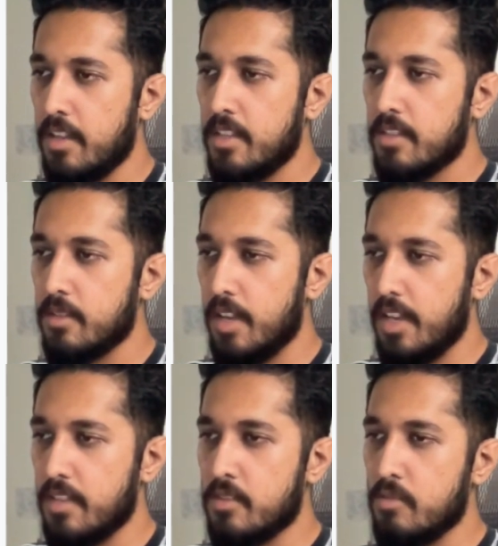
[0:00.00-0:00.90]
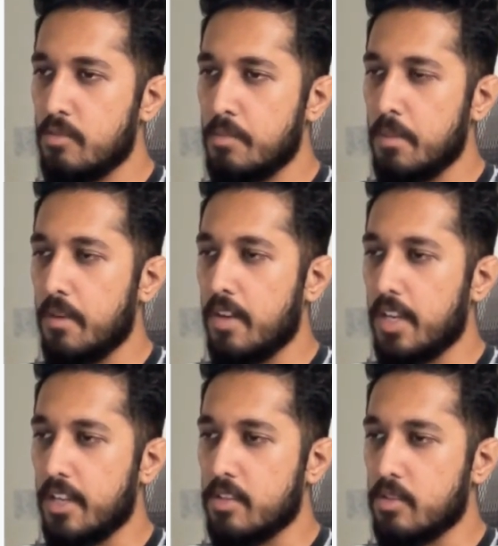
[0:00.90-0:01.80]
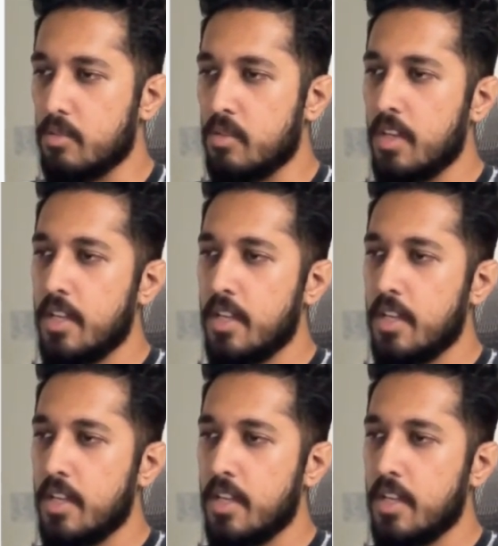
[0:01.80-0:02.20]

so a is 2, b power k is 2.